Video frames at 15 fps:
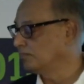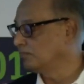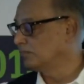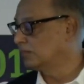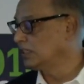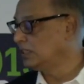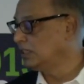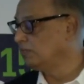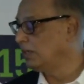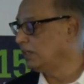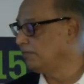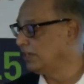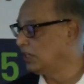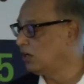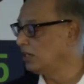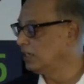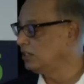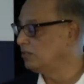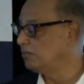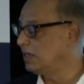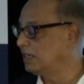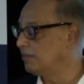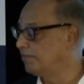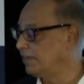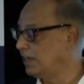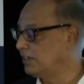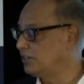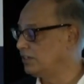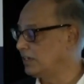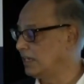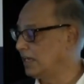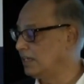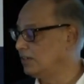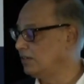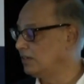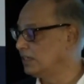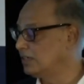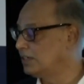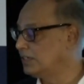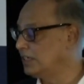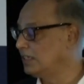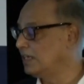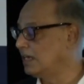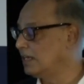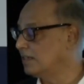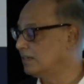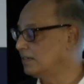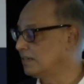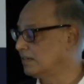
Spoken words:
this is when we got into manufacturing, and you can see that